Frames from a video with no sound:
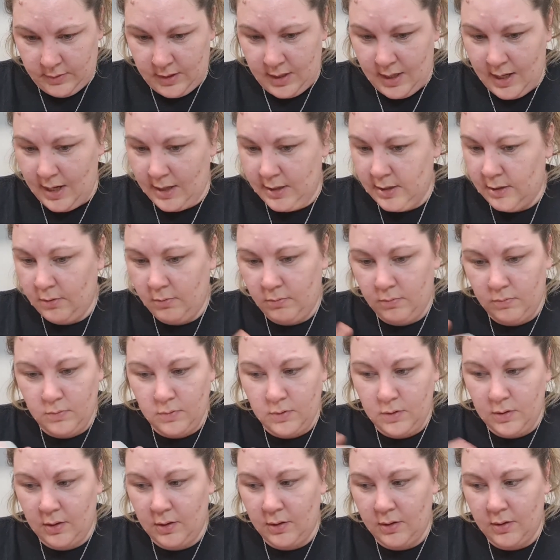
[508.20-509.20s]
Yeah,
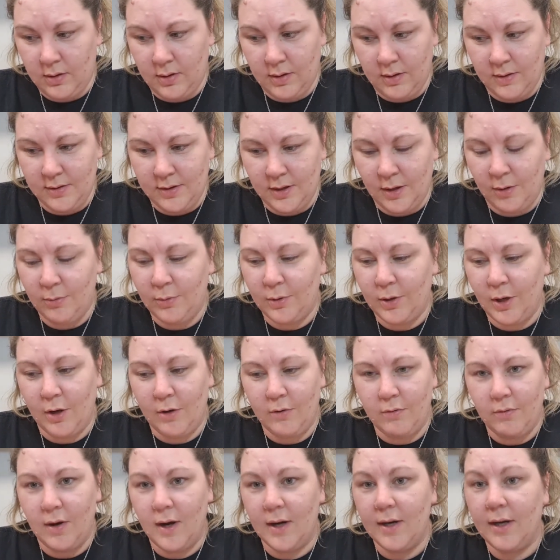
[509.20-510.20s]
don't go
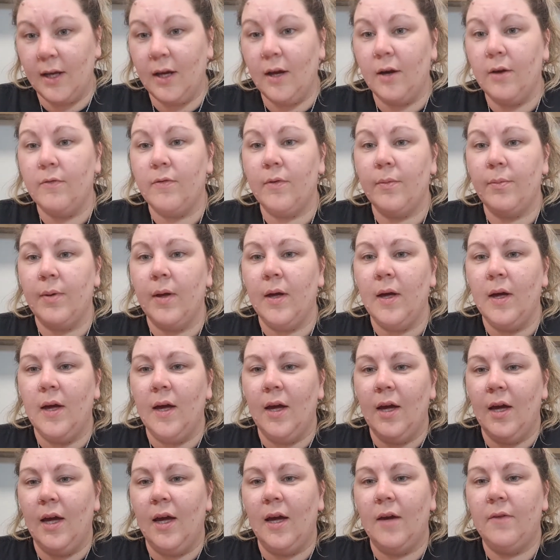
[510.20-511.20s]
riding over.
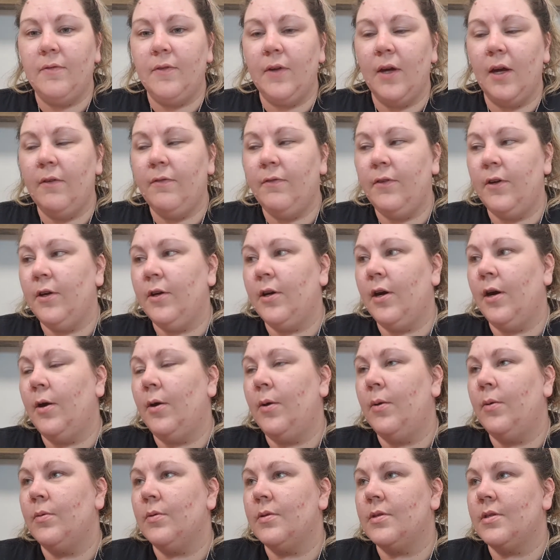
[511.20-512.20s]
If you
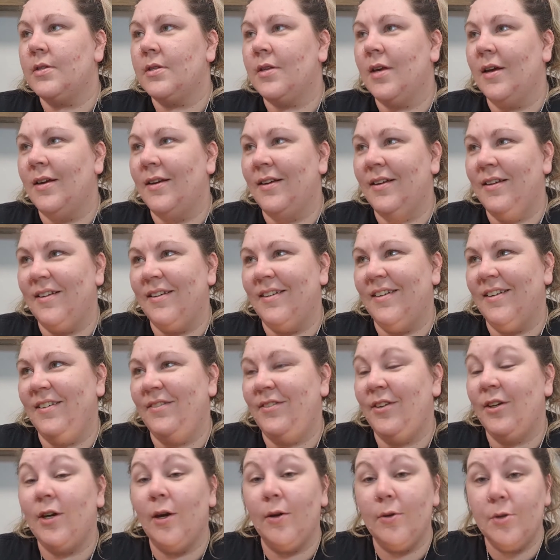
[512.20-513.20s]
go
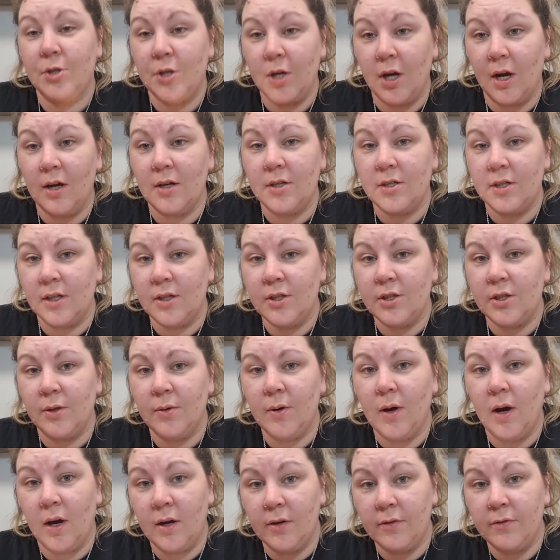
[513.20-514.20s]
charging
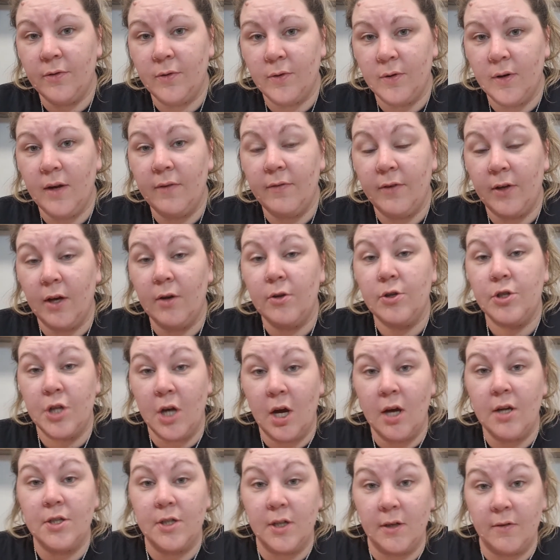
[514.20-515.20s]
too hard for it, if you go
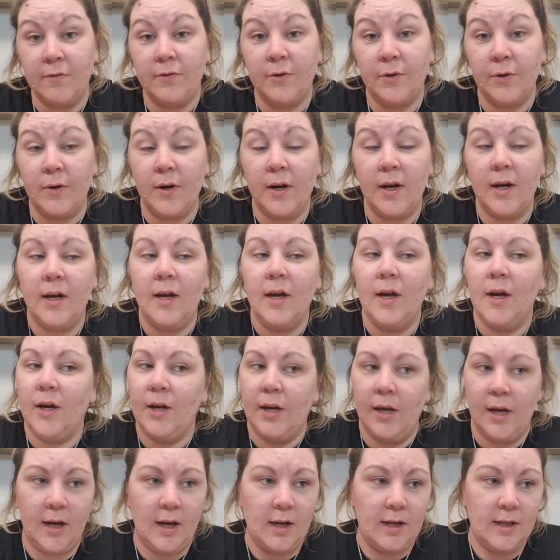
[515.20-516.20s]
charging for it,
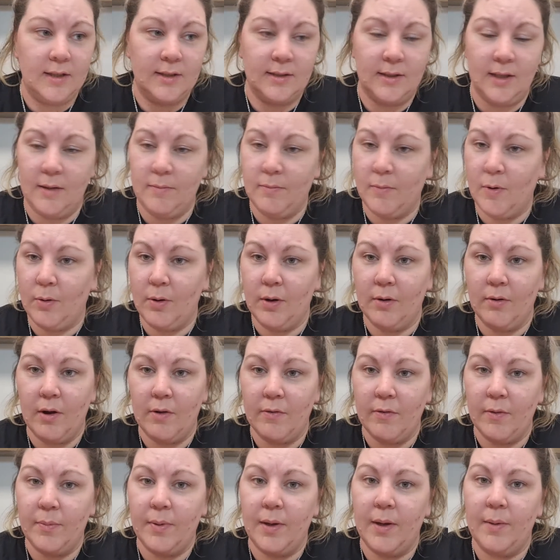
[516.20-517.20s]
you're going to steamroller
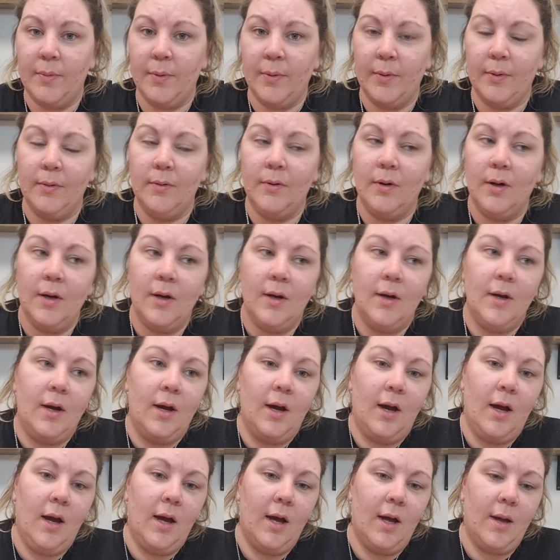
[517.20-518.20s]
over people
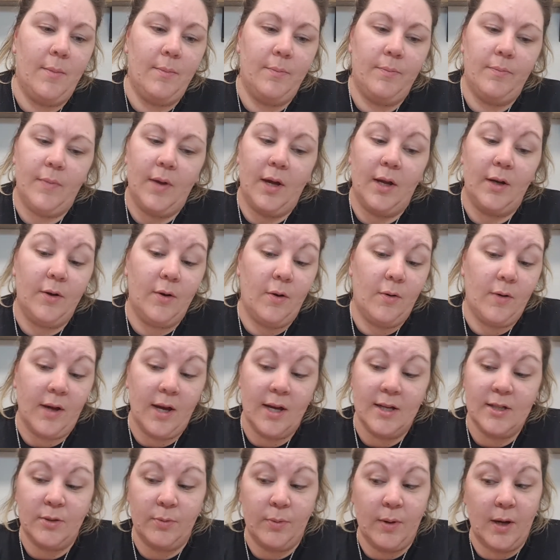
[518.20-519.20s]
and not
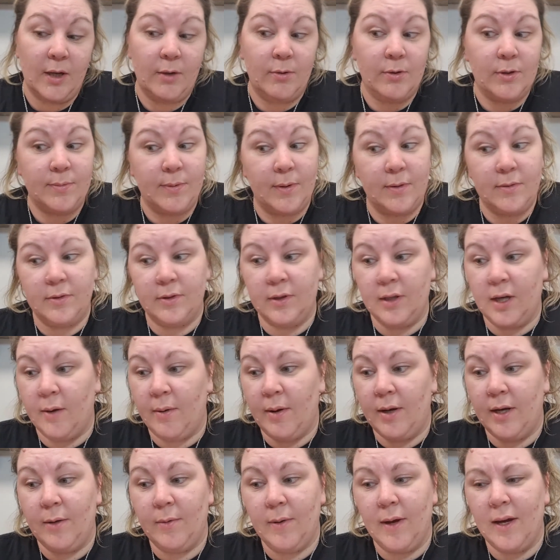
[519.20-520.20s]
get to where you were supposed to
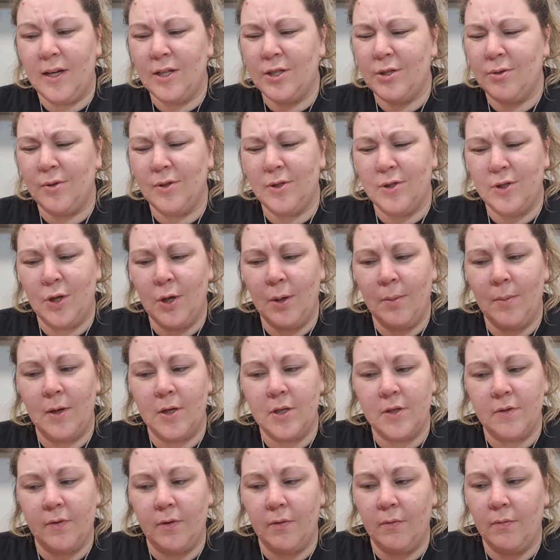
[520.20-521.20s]
go anyway, because you're in too
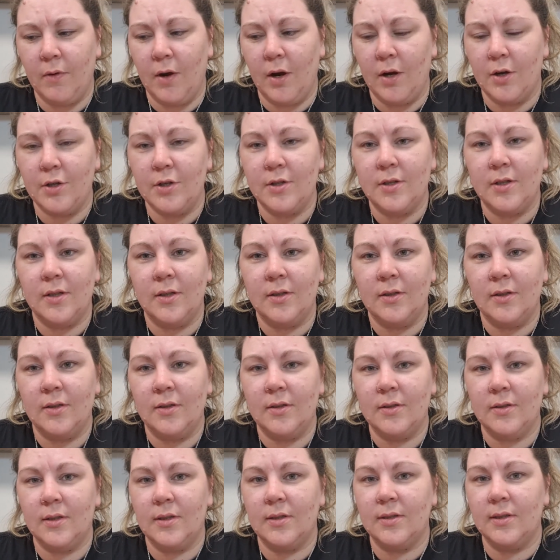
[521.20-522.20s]
much of a rush
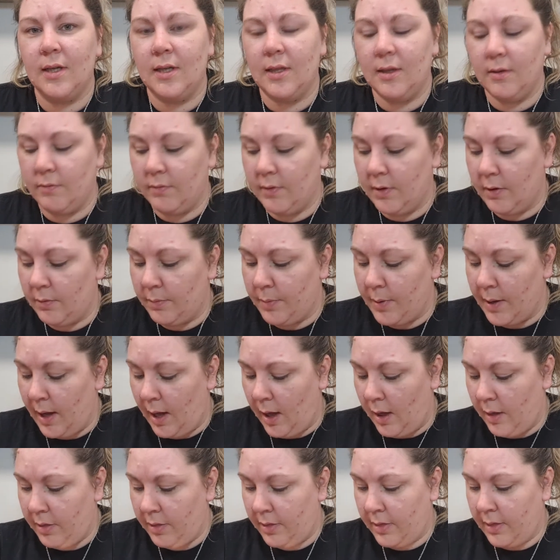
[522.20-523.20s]
to see the real
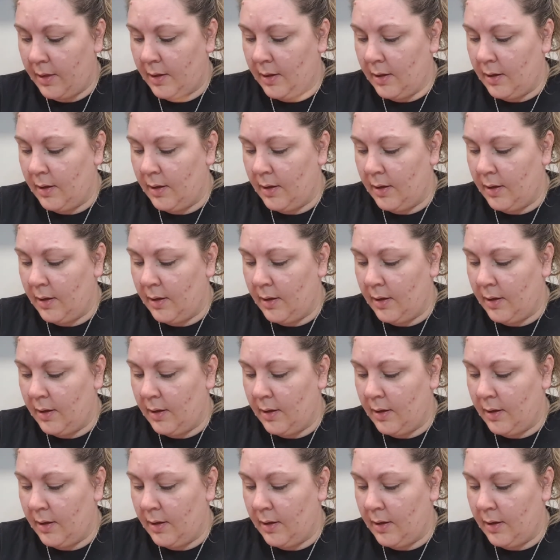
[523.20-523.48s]
path.